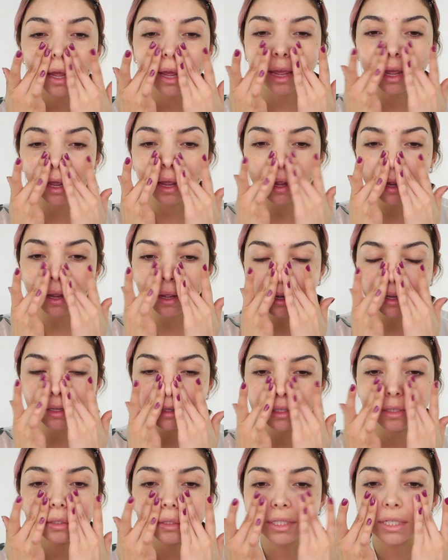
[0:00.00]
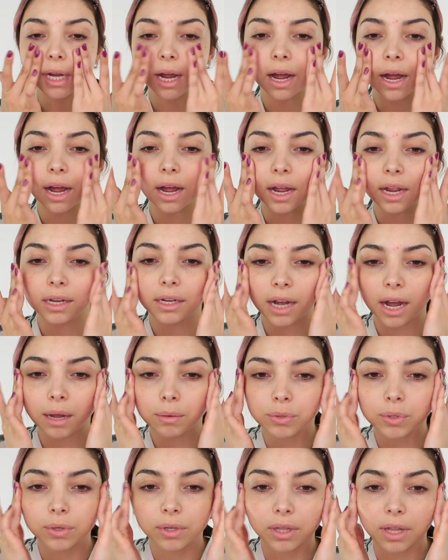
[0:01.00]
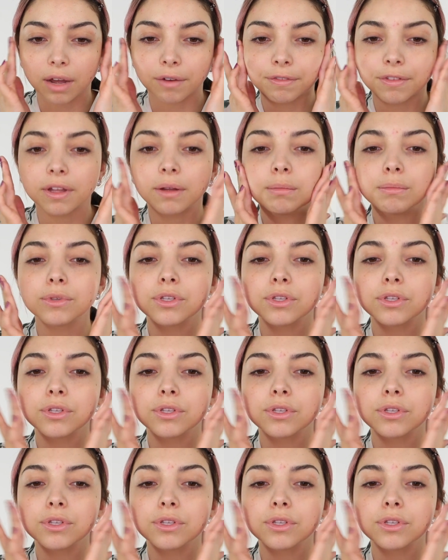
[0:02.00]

and I absolutely love them,